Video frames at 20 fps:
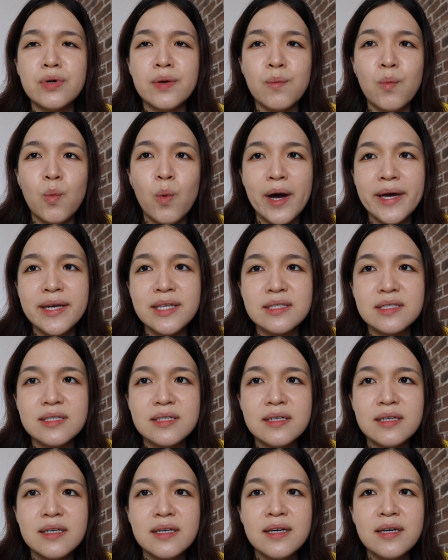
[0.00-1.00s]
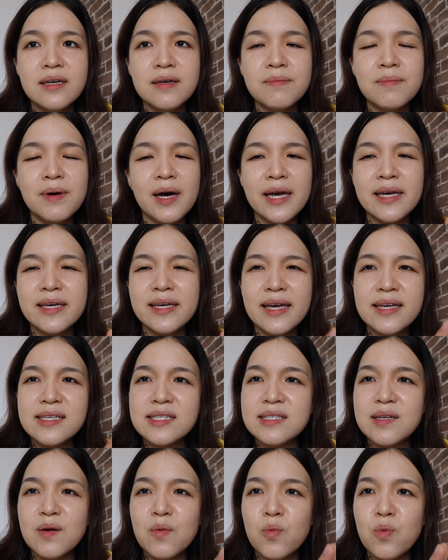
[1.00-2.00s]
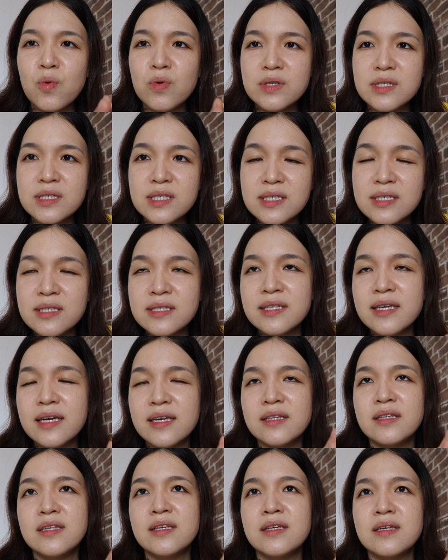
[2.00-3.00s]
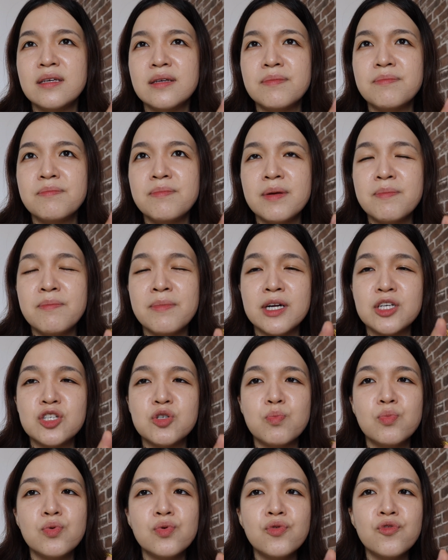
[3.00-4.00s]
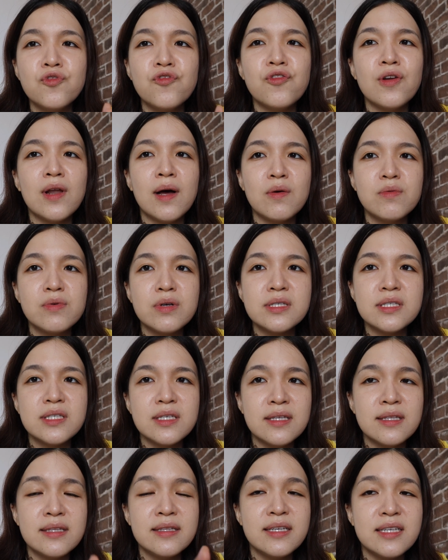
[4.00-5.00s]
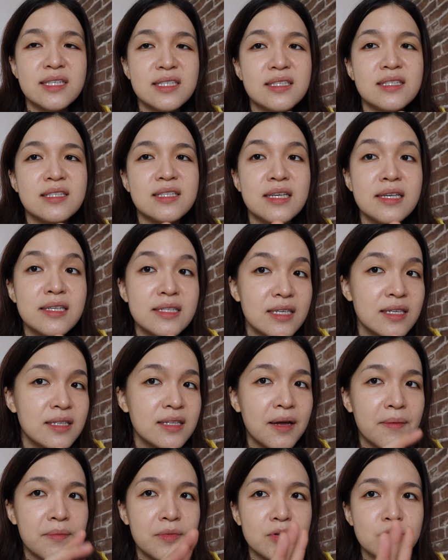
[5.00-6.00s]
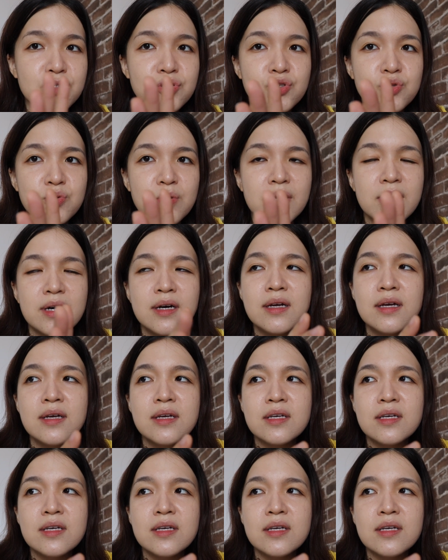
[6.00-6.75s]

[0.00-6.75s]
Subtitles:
and white, but I guess there wasn't much blue flowers in this season. I'm not sure.